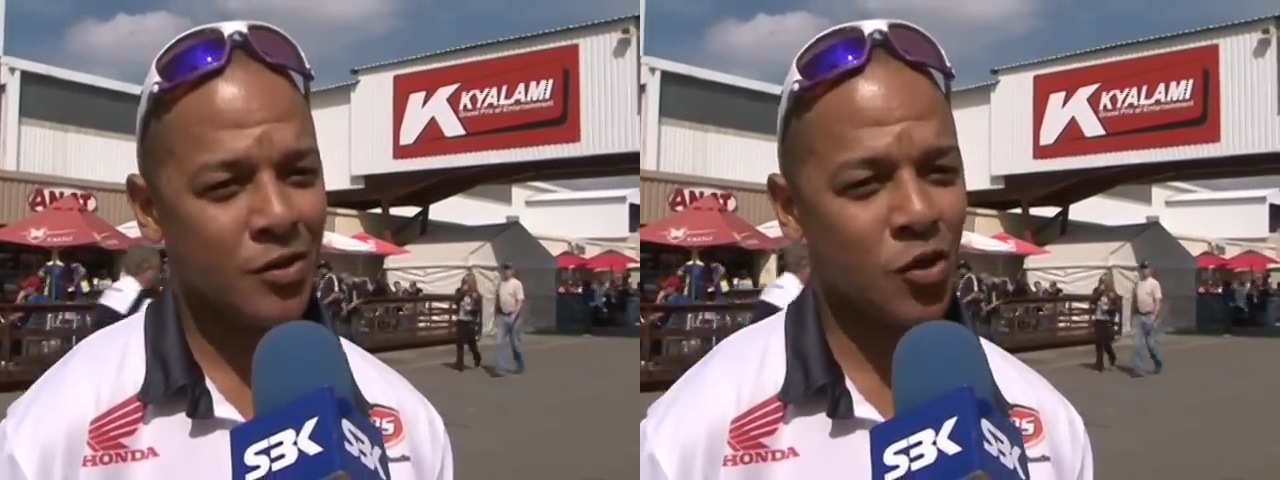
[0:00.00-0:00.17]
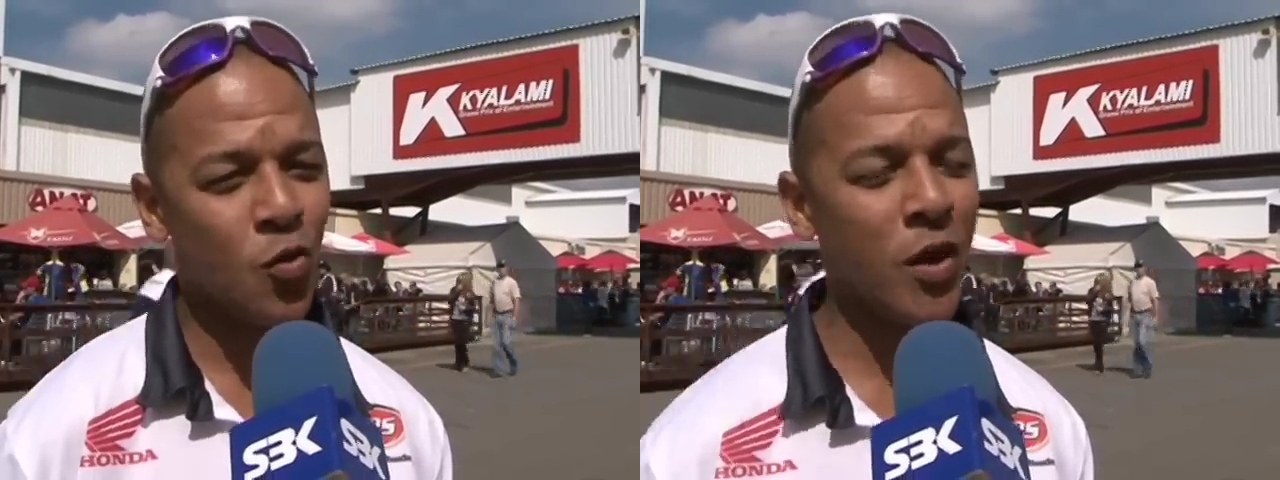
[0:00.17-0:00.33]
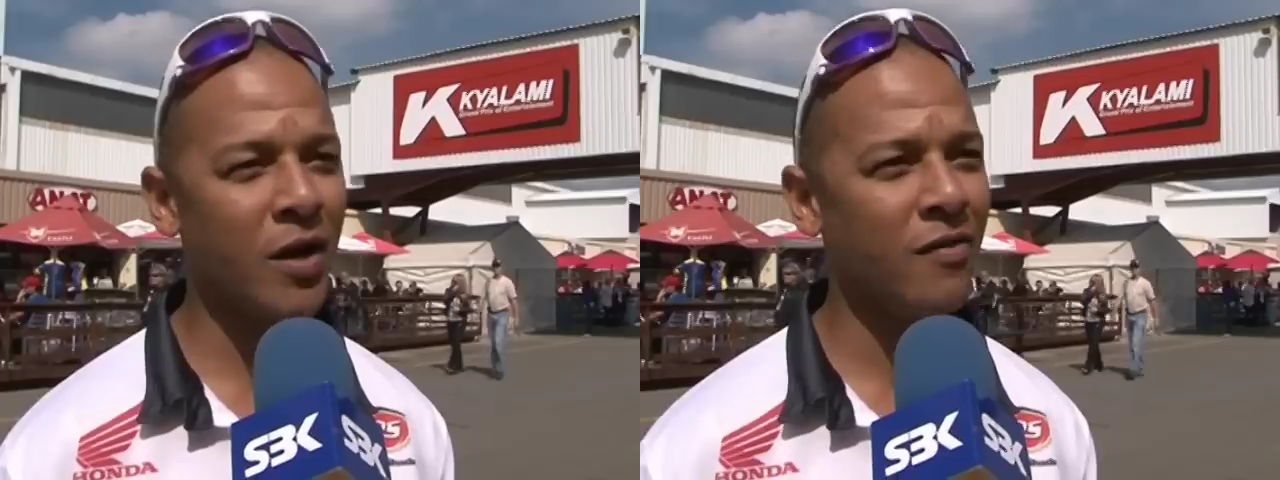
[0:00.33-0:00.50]

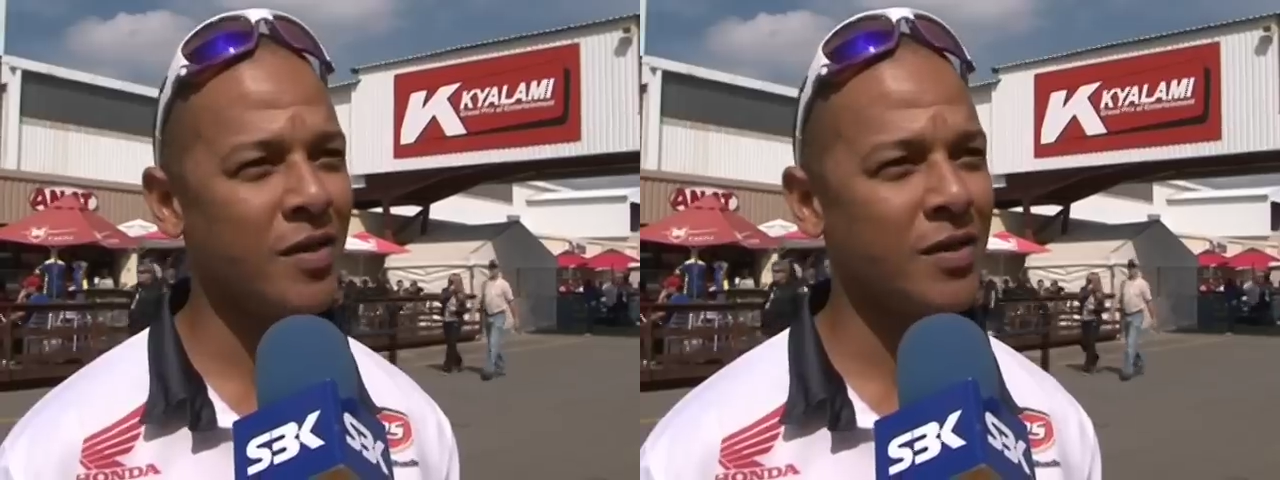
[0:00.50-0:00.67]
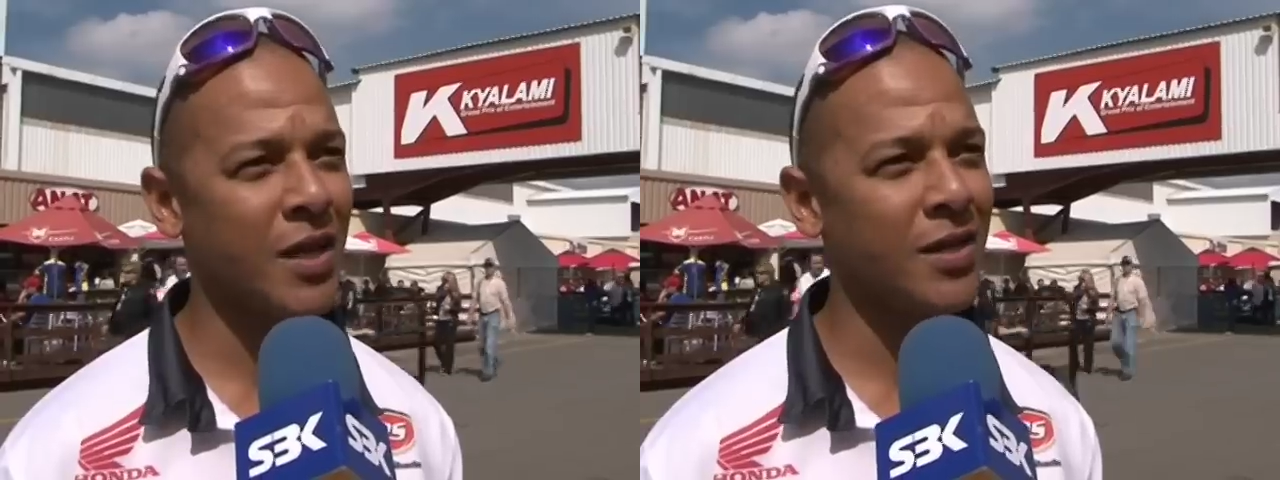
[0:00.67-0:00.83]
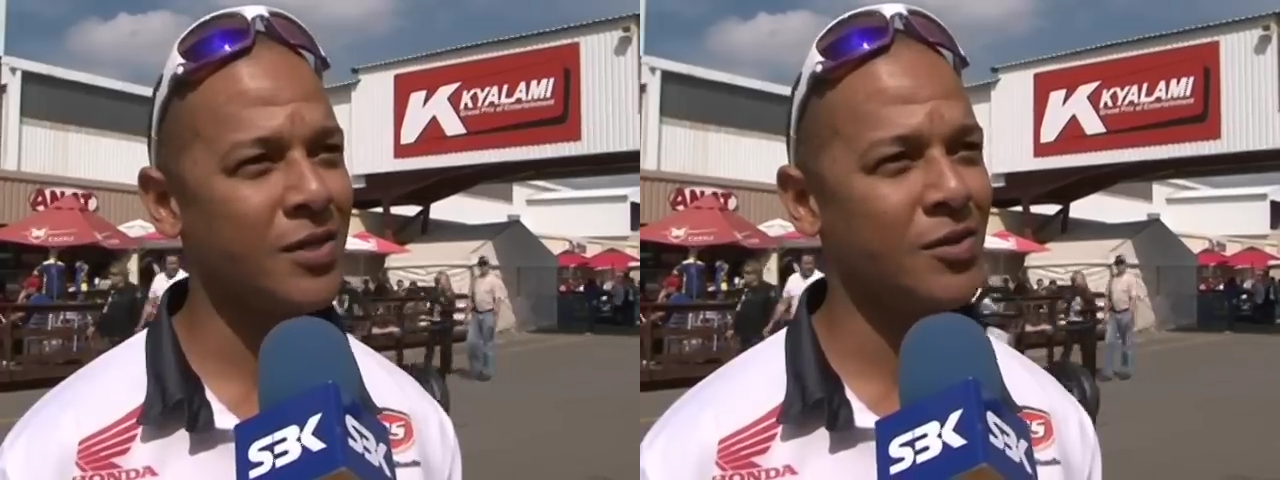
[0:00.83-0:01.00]
do whatever it
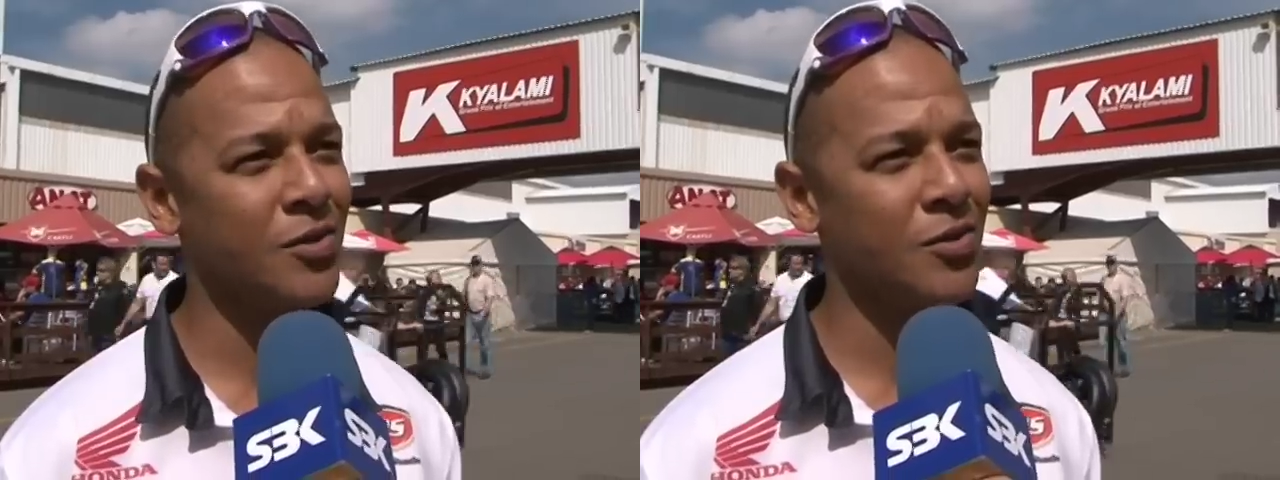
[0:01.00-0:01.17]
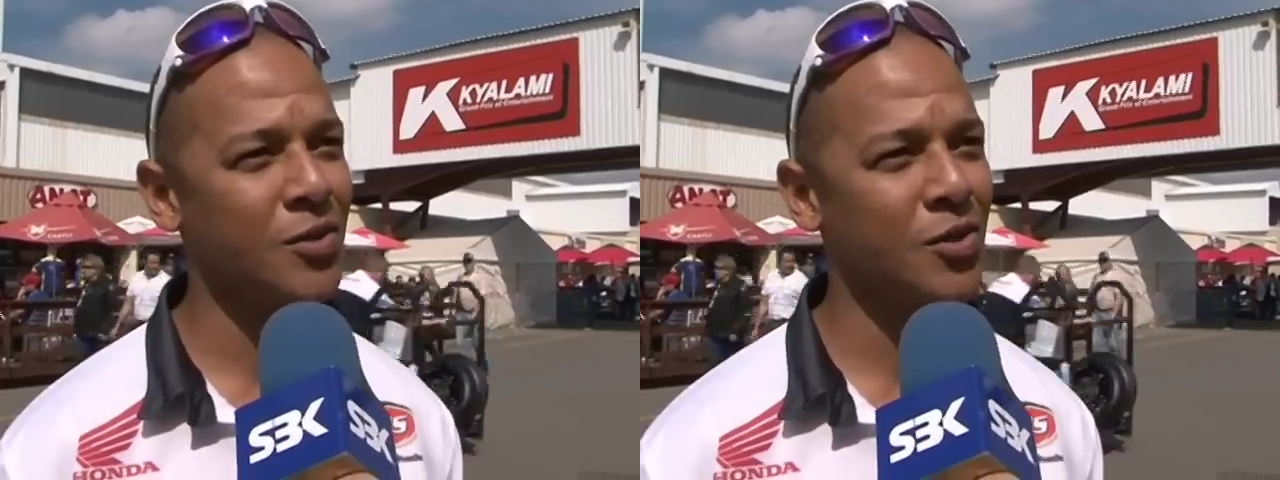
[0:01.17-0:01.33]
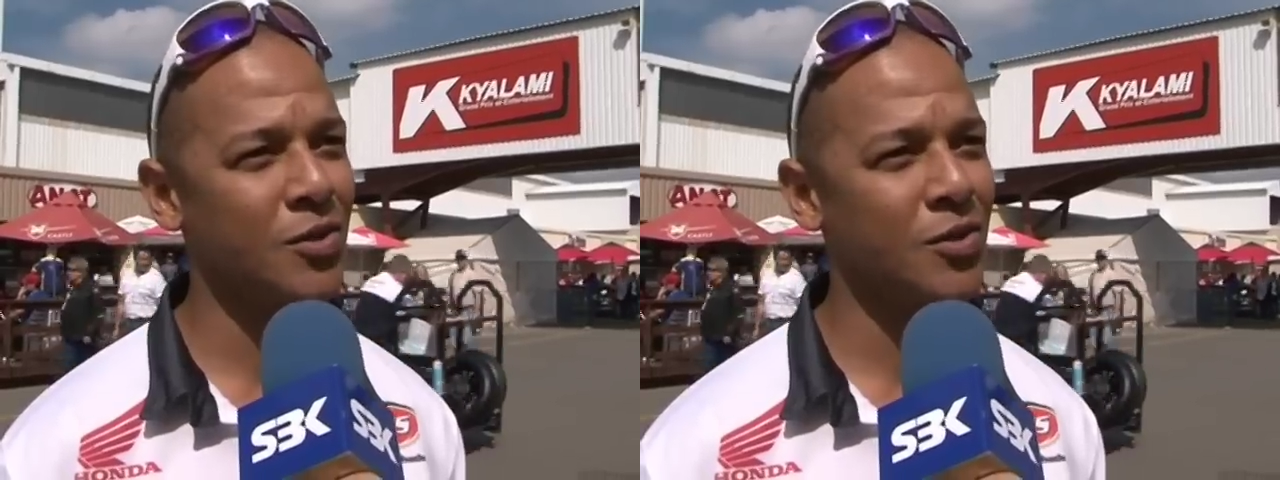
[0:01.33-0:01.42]
takes to